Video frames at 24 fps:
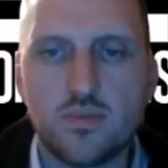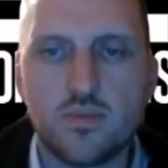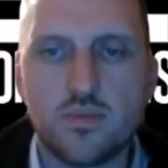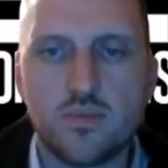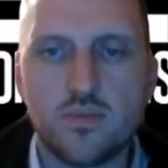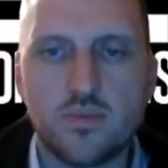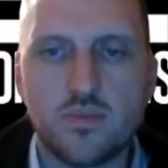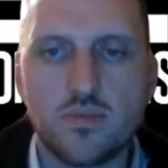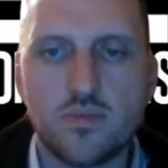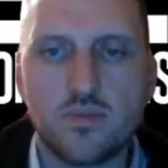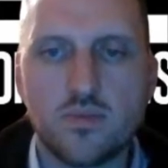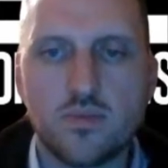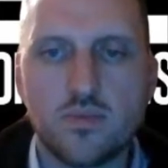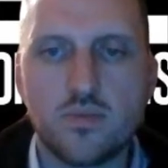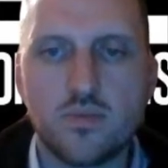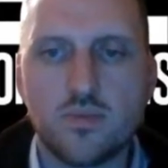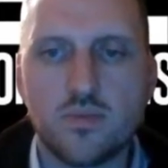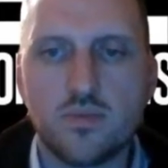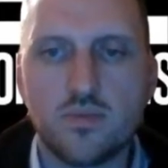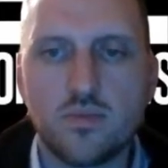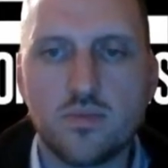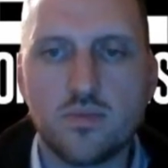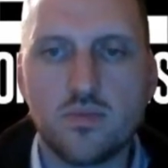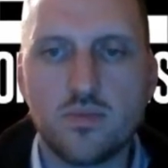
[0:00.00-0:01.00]

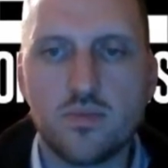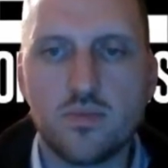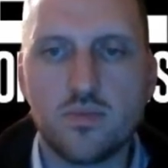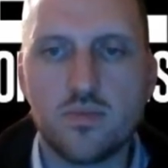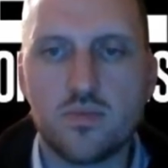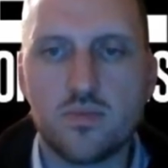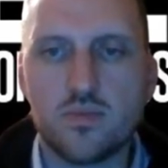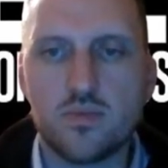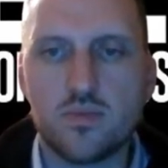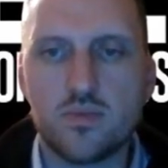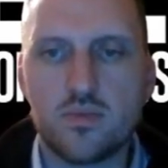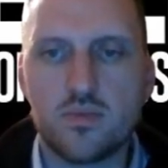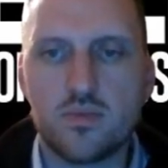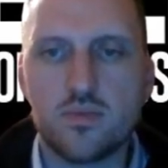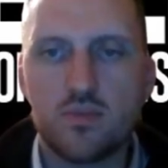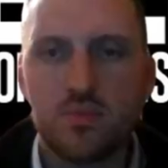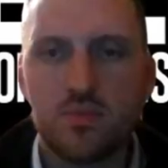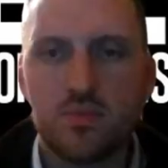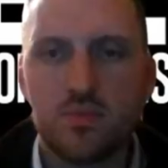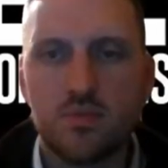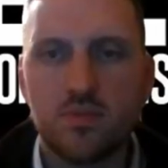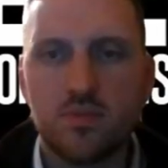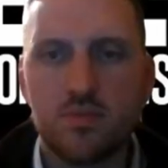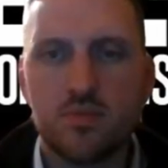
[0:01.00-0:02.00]

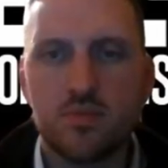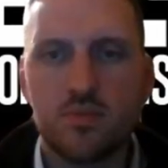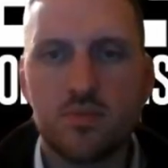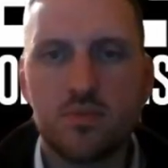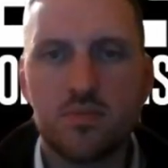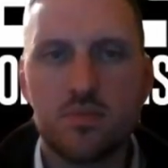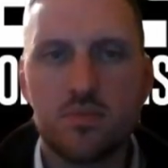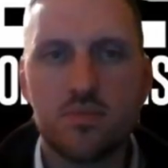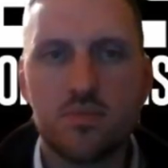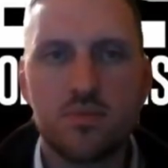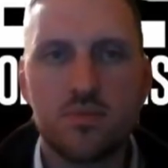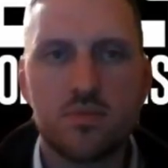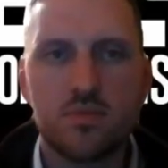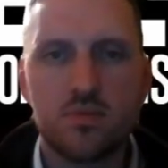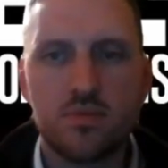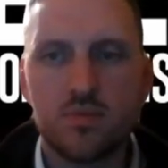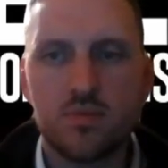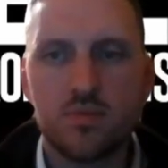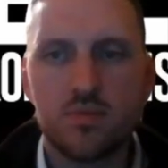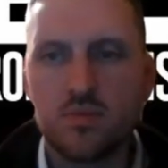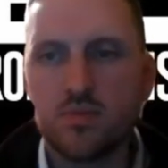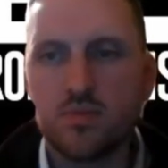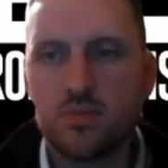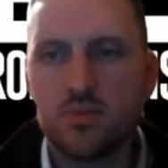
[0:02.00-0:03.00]

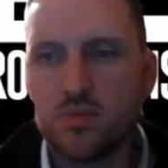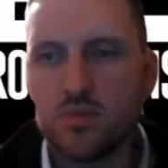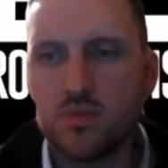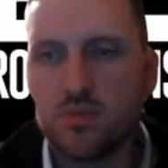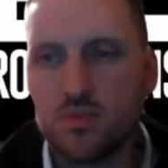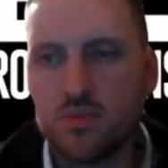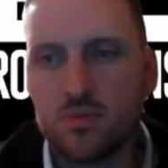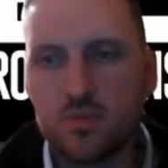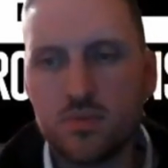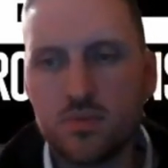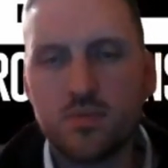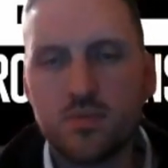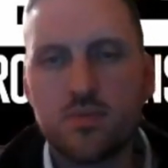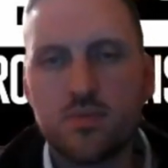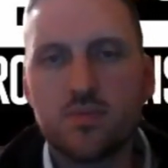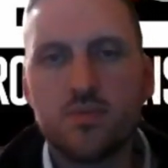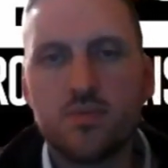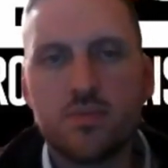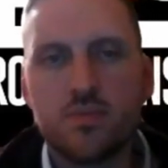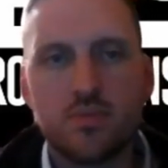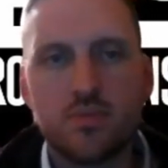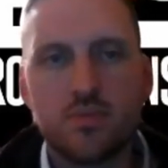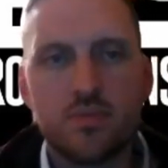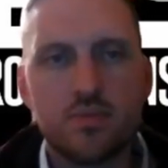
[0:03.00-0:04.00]

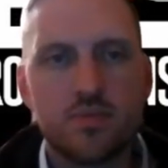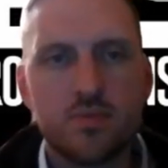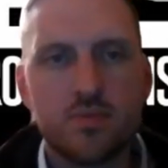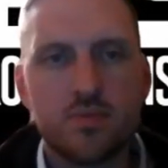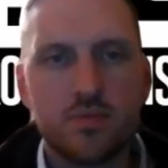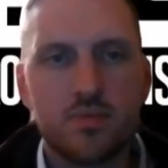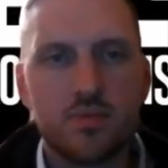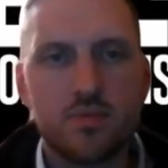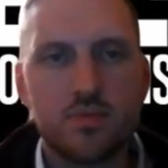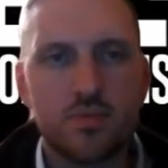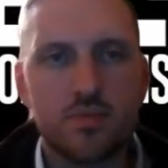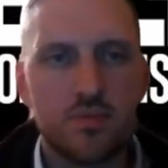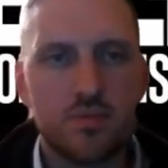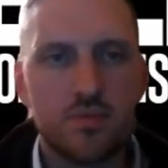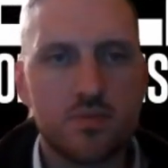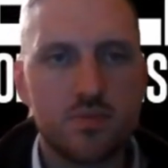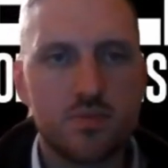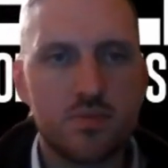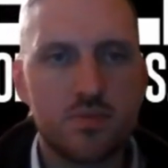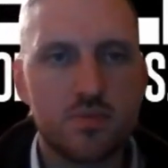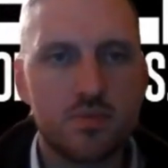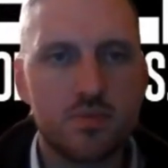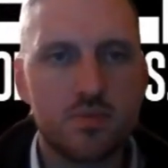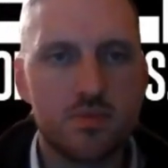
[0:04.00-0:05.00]

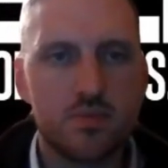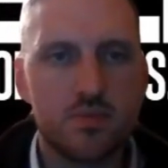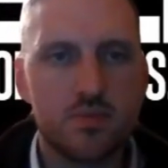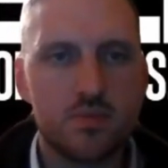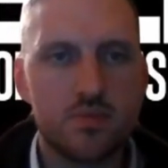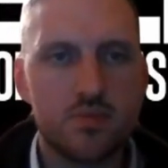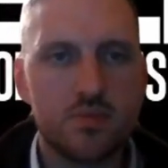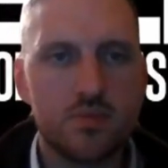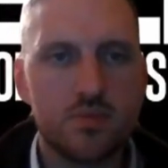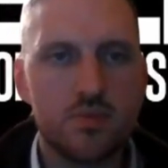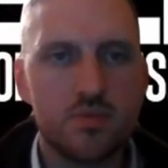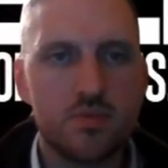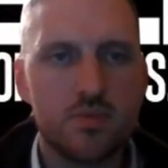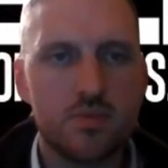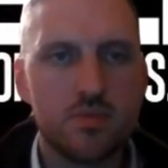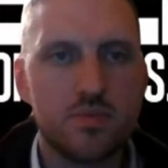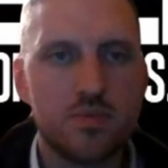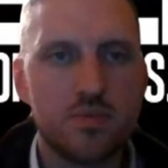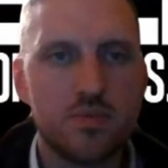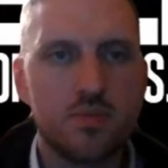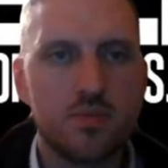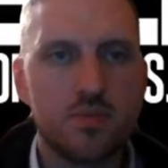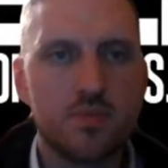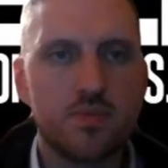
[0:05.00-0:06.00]

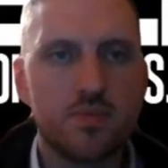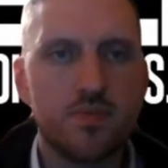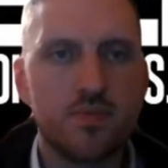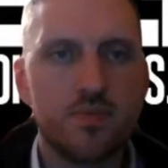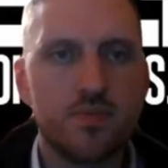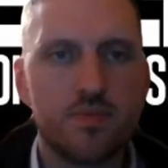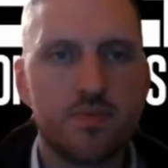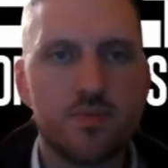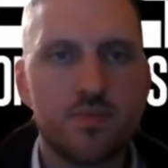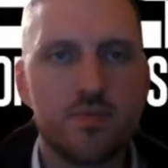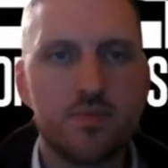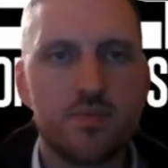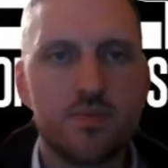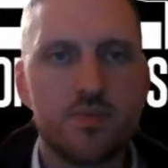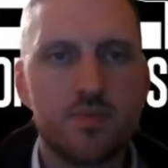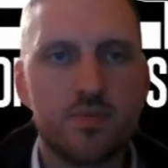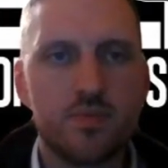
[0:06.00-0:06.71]
No words are spoken by the person on screen.